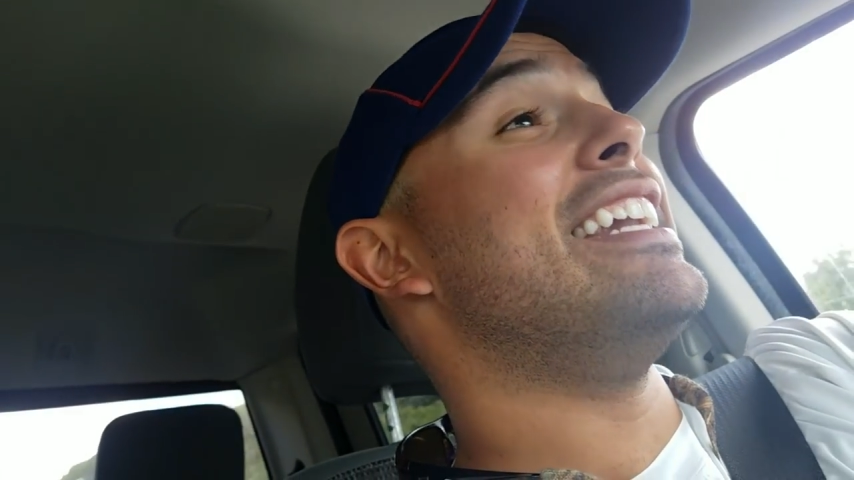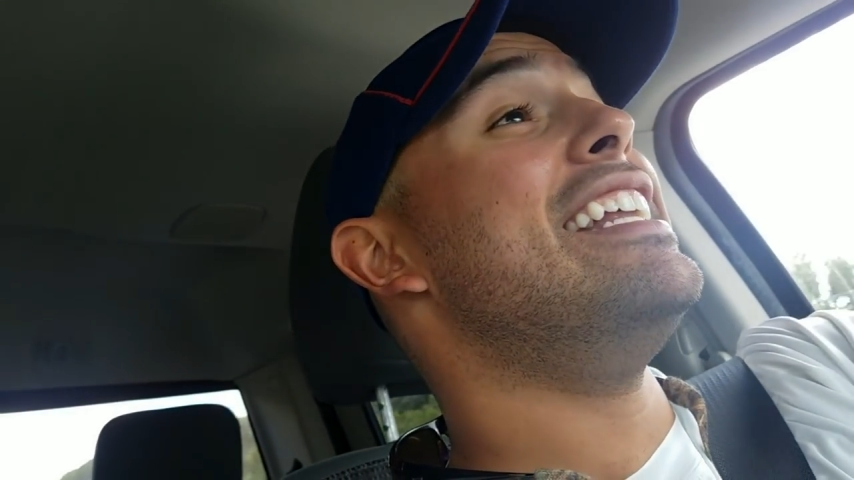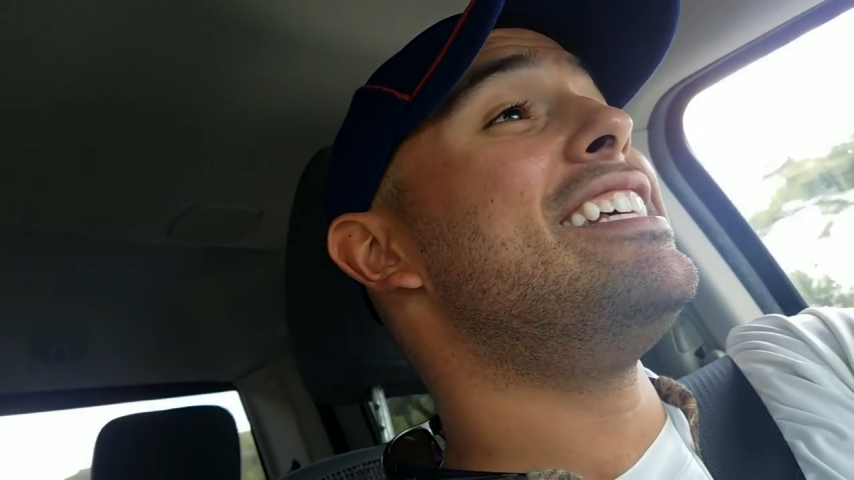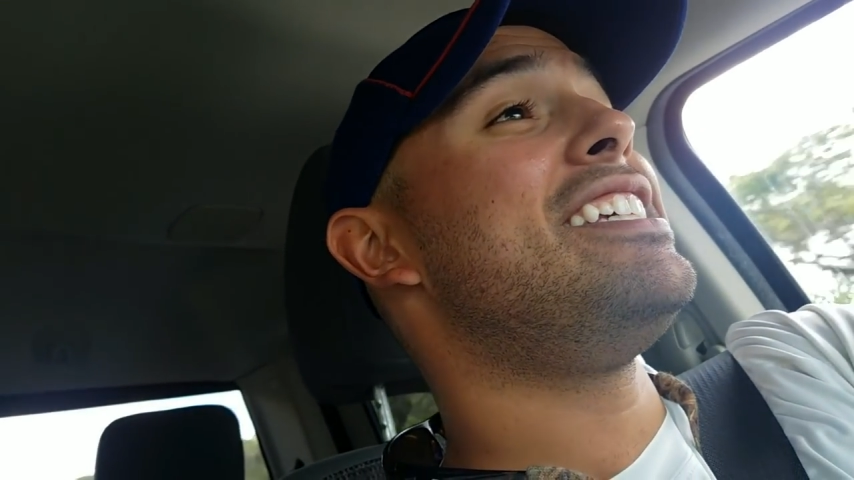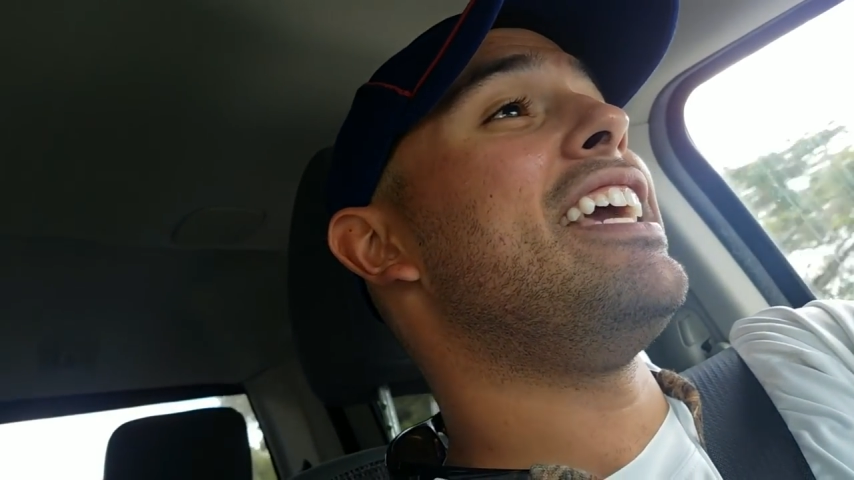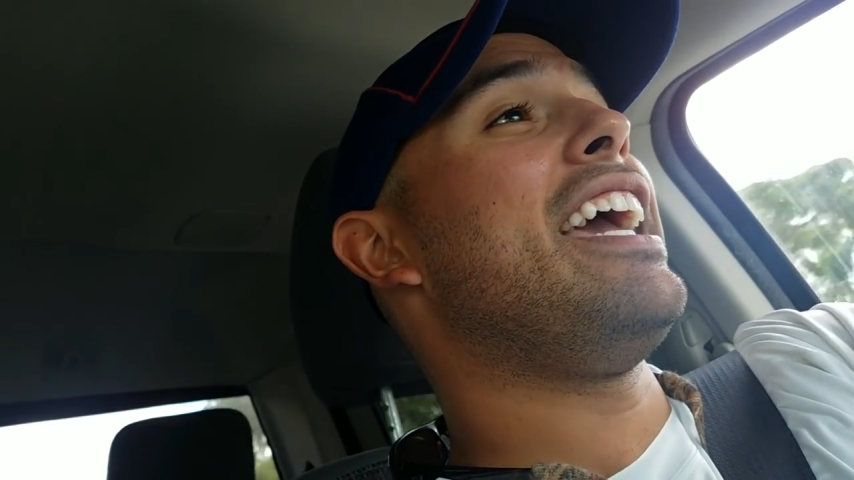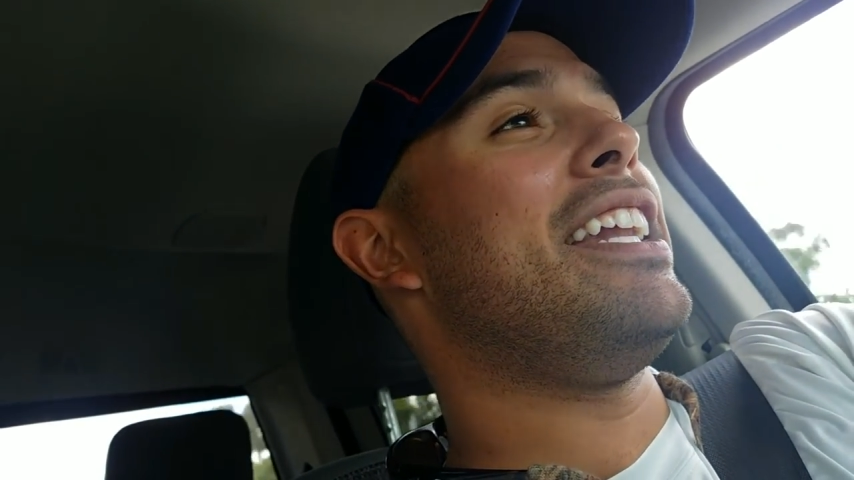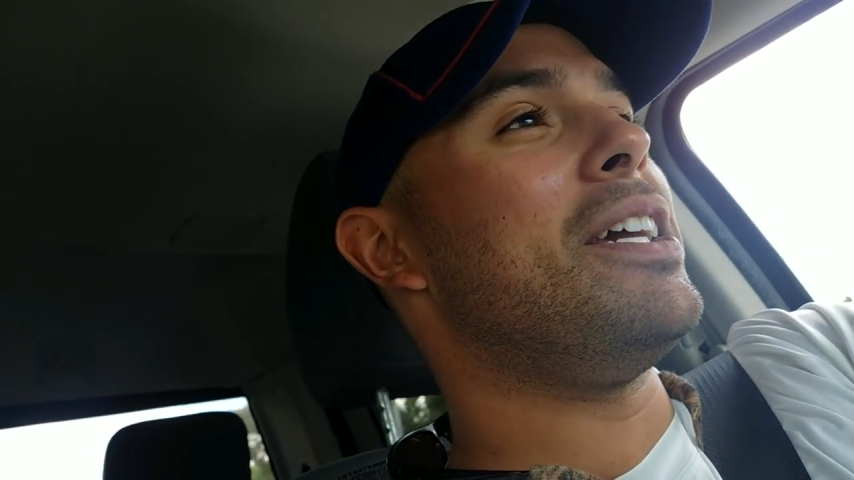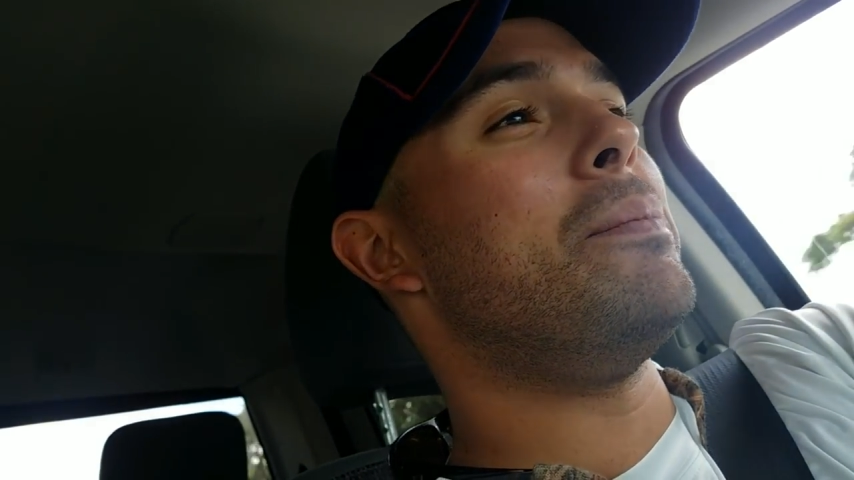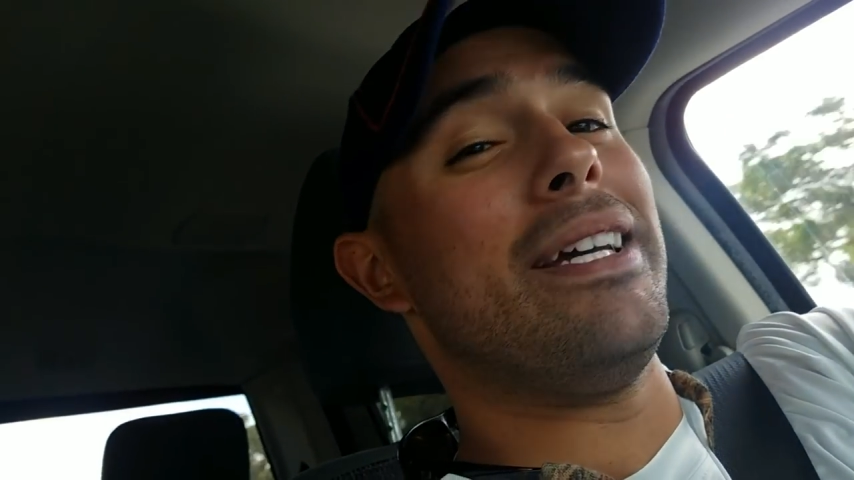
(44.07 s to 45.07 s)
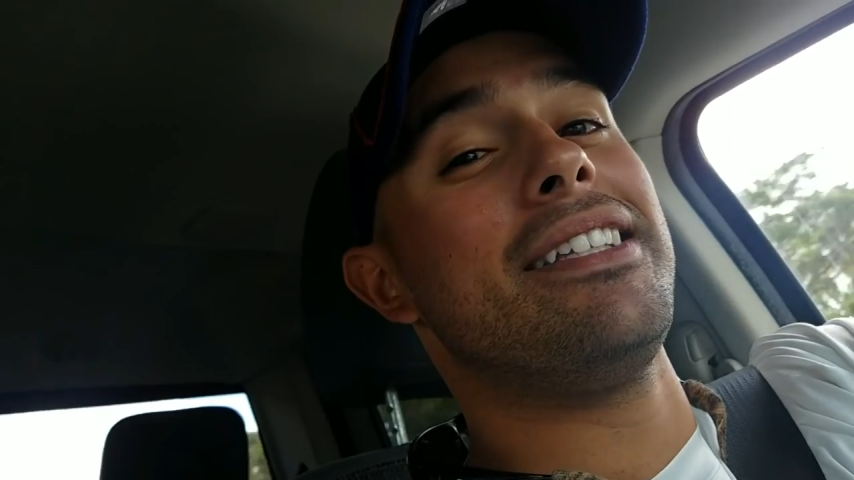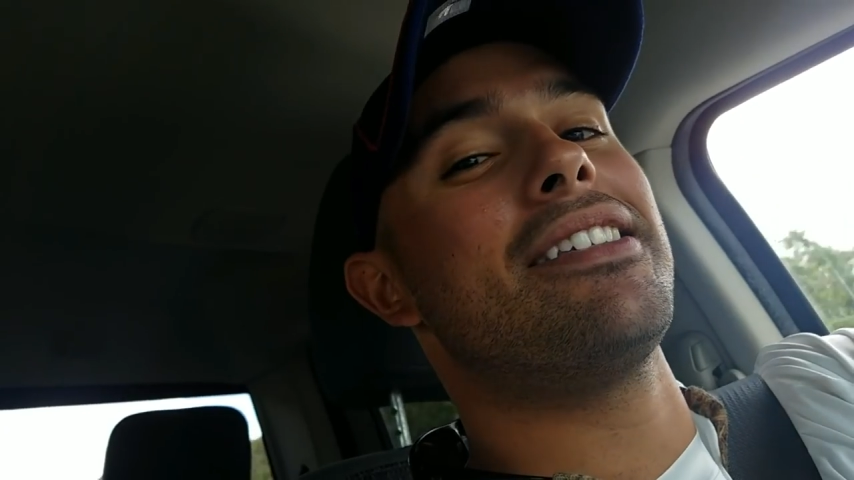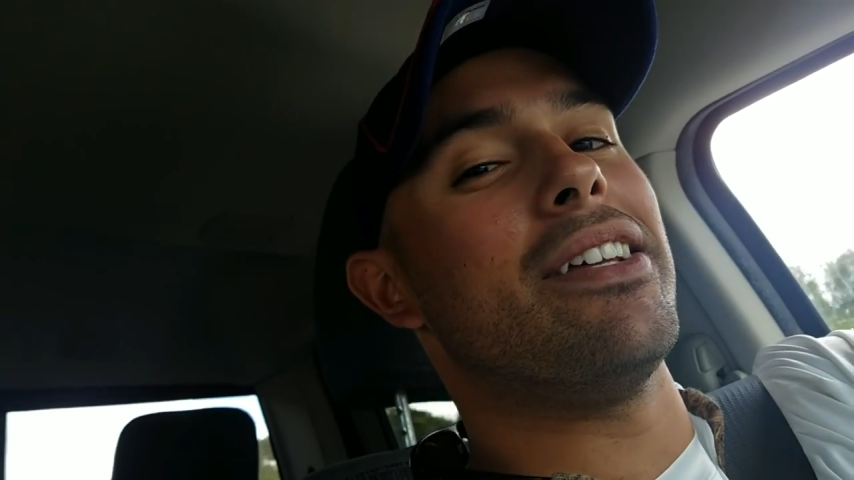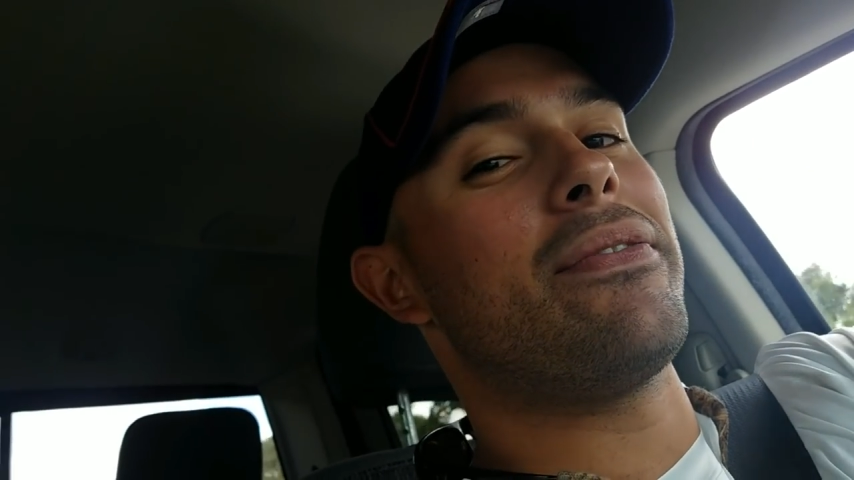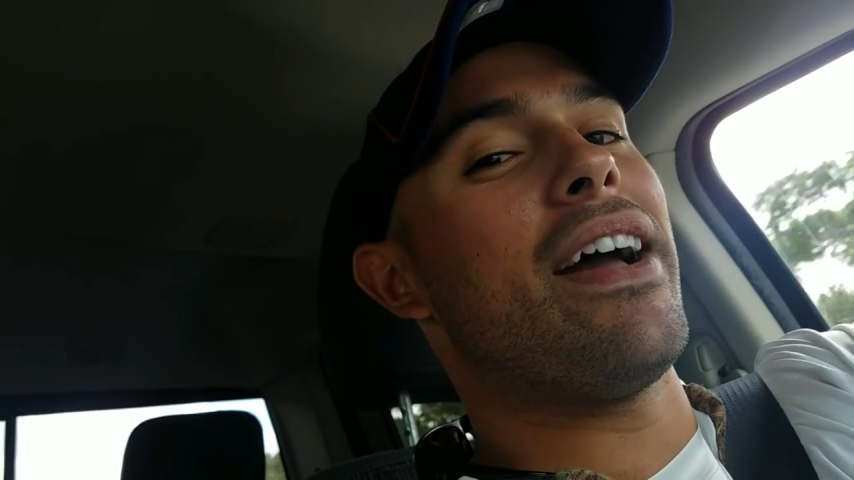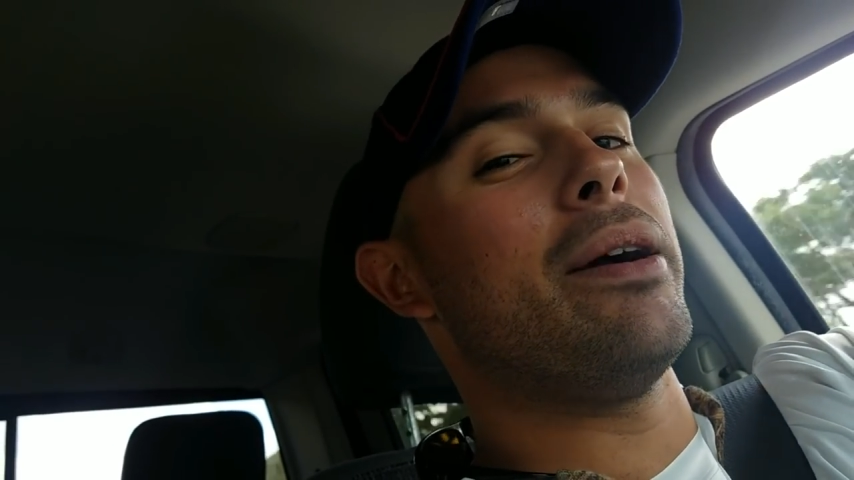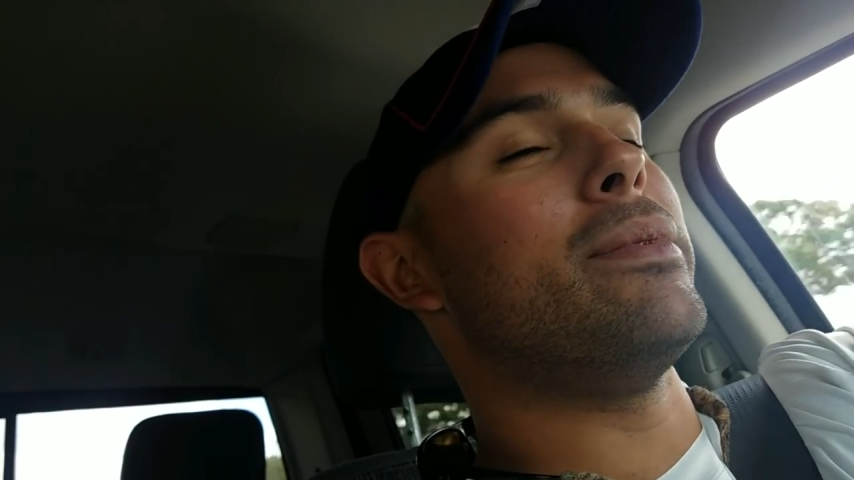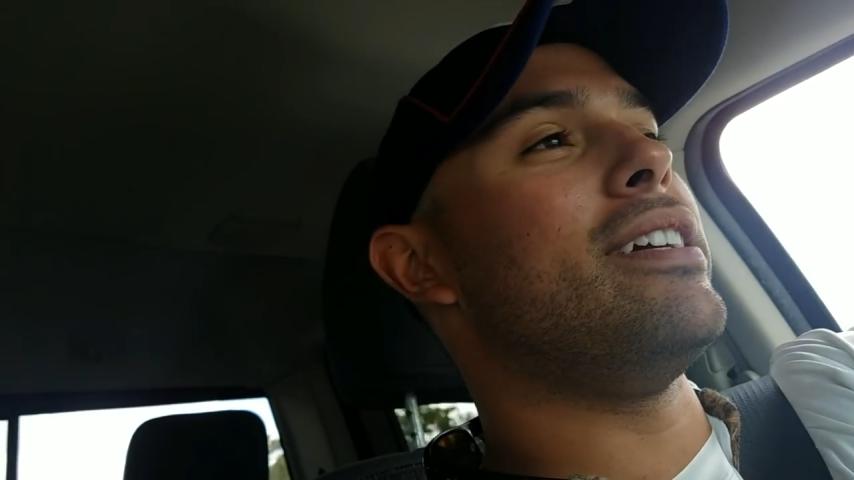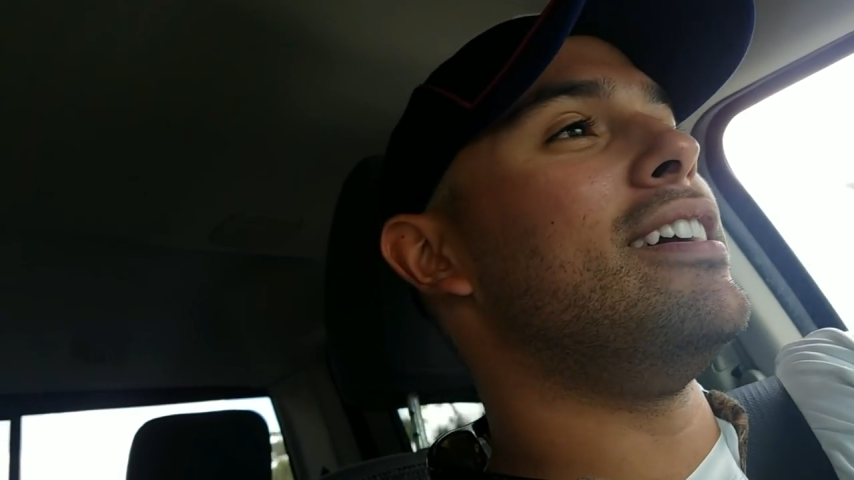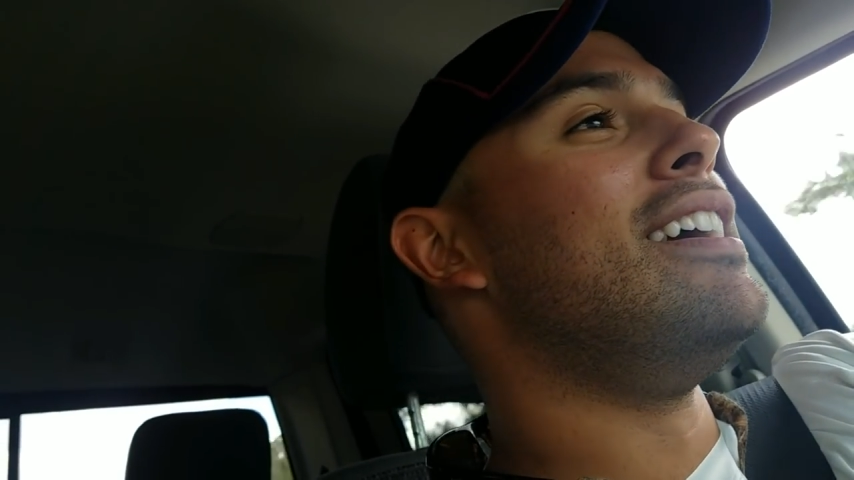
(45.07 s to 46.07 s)
initiate him into the
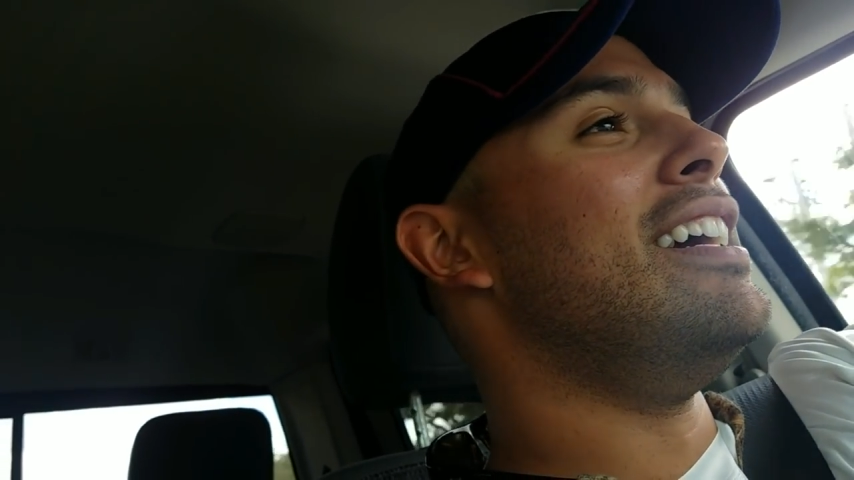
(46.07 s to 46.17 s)
family.